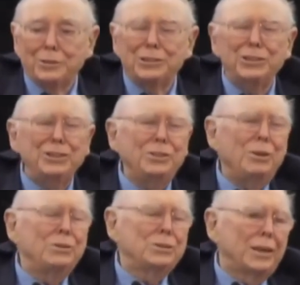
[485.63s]
So it's
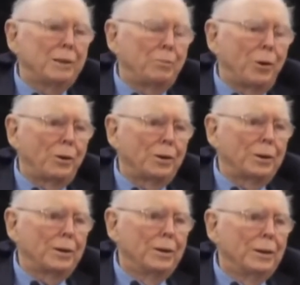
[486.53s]
hugely
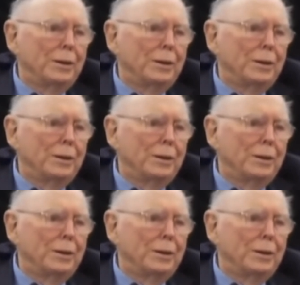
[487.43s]
important